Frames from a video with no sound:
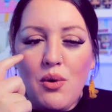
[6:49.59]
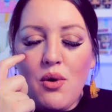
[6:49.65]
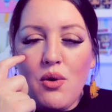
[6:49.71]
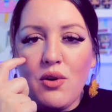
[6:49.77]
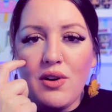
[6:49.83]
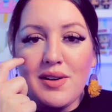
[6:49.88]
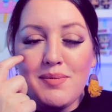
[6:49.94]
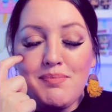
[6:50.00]

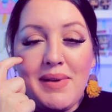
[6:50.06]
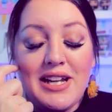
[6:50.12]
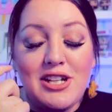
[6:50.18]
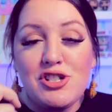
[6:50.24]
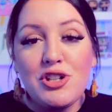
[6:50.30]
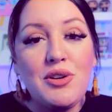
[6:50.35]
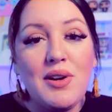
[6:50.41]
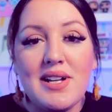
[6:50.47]
or make
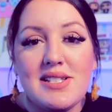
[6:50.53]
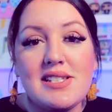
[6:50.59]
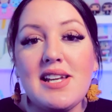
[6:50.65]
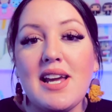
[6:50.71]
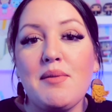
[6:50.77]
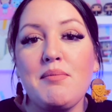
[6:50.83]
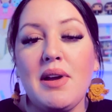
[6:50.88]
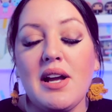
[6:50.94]
sure you guys
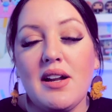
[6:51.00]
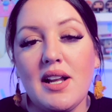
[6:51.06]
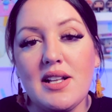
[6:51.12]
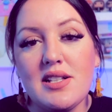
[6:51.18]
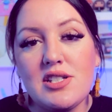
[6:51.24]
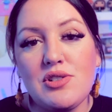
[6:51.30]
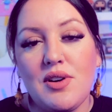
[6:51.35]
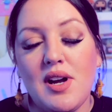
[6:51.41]
DM me on
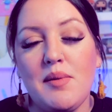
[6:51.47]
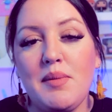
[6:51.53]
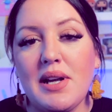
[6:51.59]
Instagram,